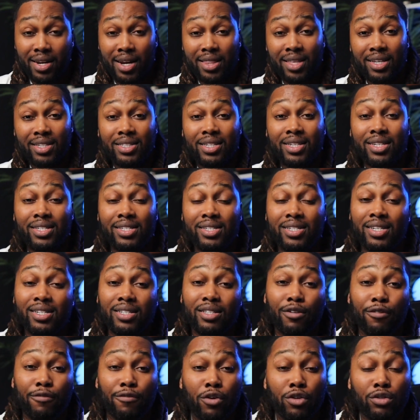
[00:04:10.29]
Now this
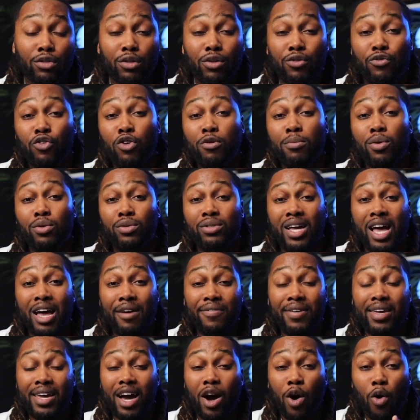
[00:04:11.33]
consists of first and foremost
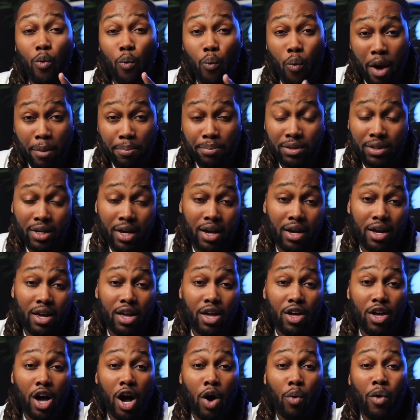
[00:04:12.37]
having a website.
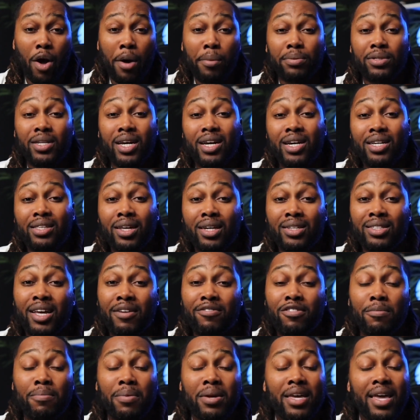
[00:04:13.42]
A website, it doesn't
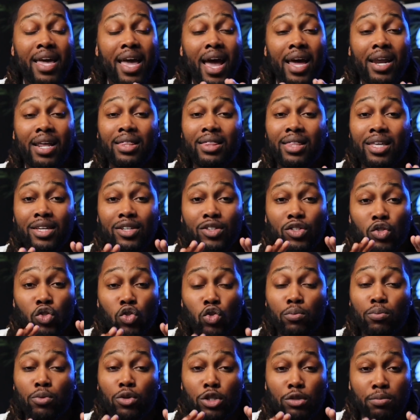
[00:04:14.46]
have to be anything
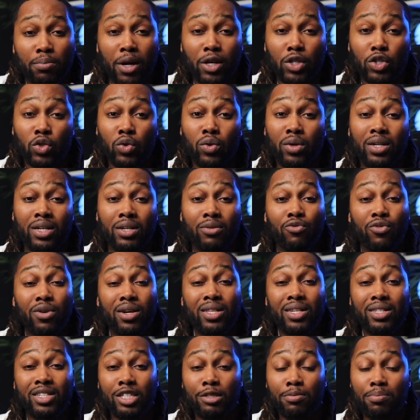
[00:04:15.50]
super special. It can
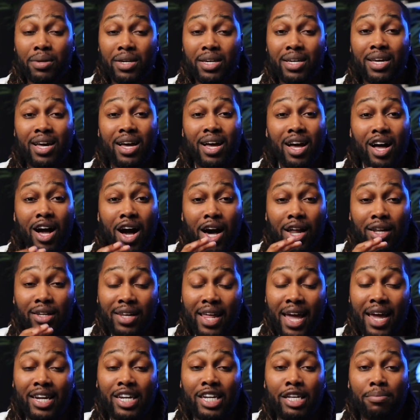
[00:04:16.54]
really just be a
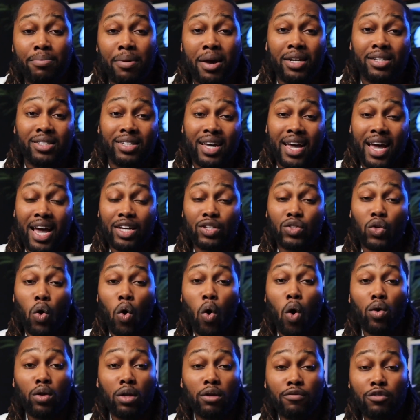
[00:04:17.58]
landing page that has
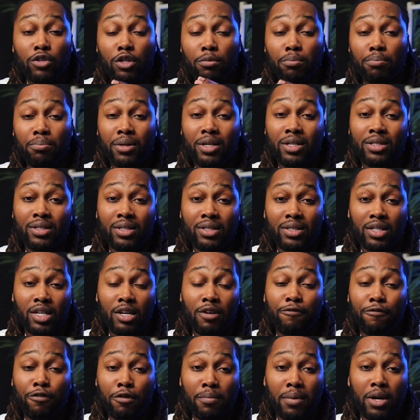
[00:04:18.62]
all of your business
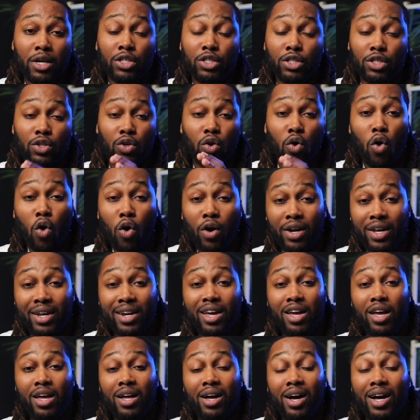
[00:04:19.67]
information on
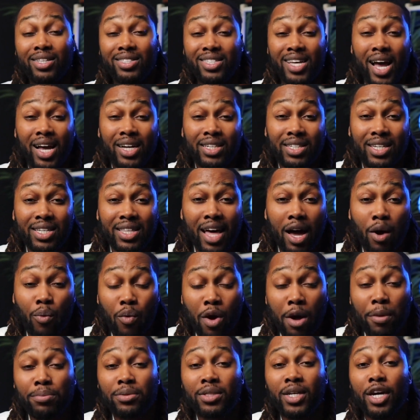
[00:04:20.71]
it. Attached to
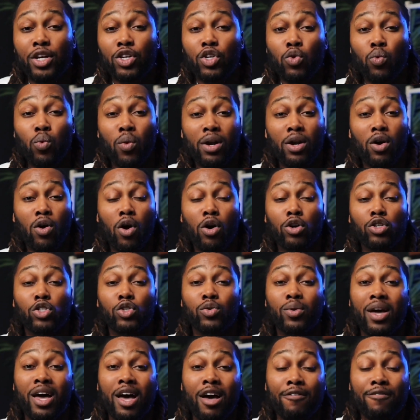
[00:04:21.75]
that website, you want to
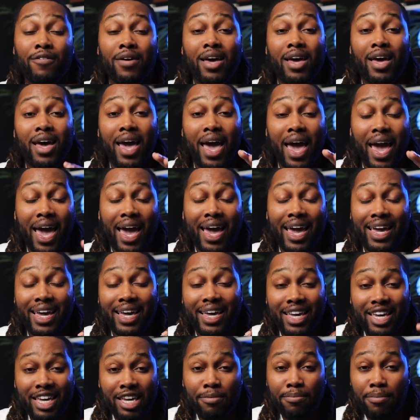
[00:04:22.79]
also have
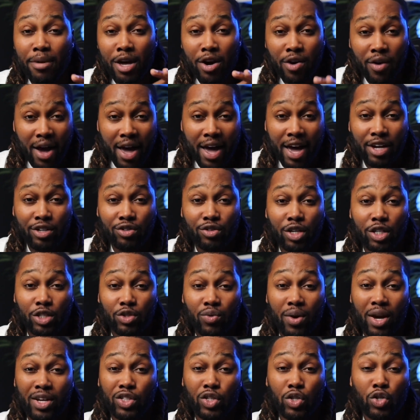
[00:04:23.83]
a email
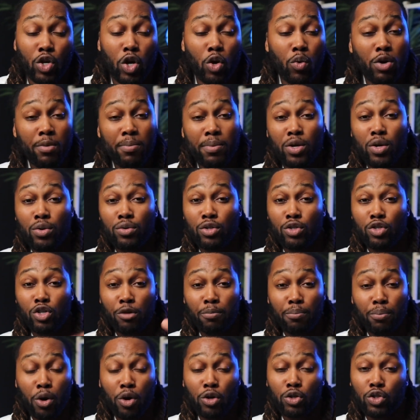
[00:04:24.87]
address, right? So you don't want to be using
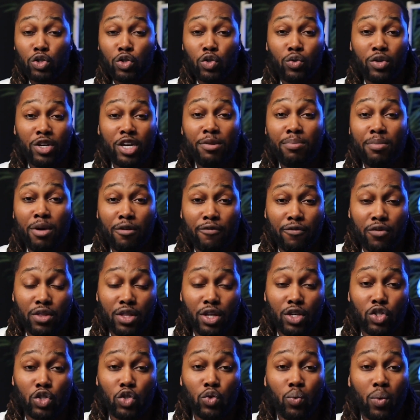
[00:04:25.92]
your personal email for
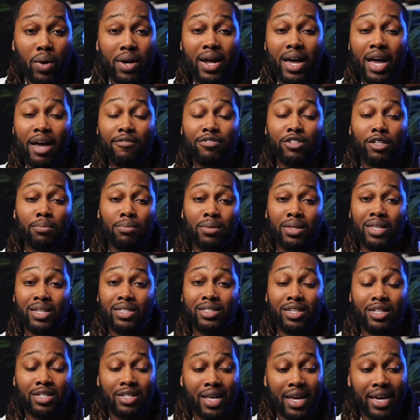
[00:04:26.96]
this. You want to have something
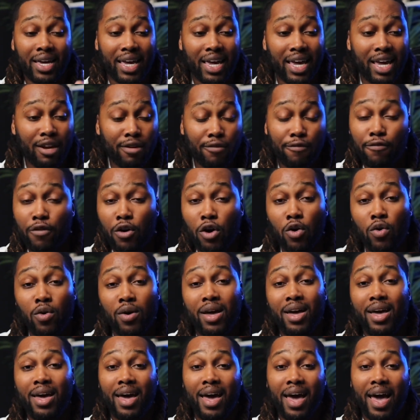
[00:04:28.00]
that's just like
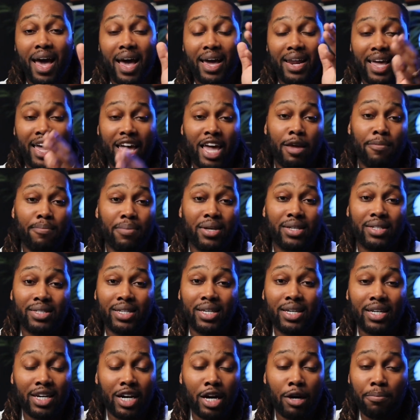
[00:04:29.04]

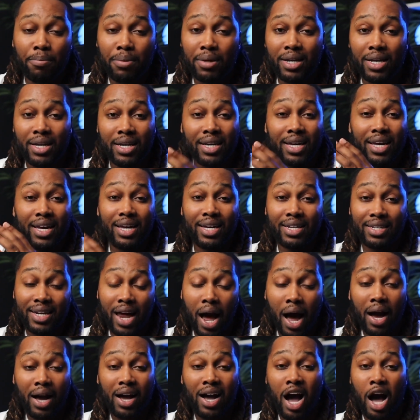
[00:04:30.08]

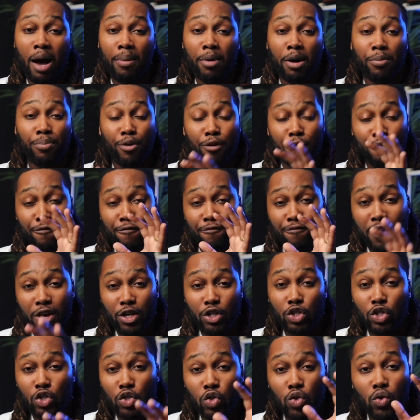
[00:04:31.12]
info@abccompany.com, a
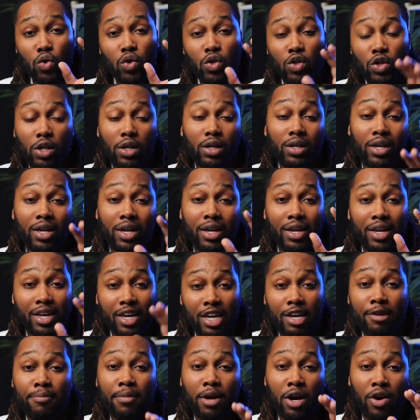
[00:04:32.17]
professional looking
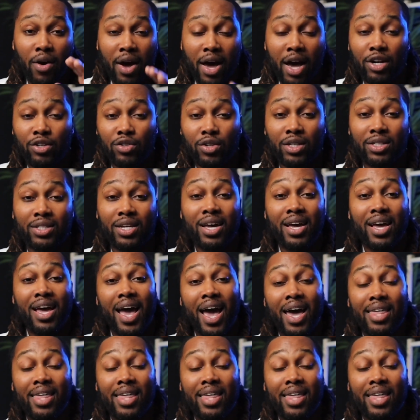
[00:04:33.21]
email address.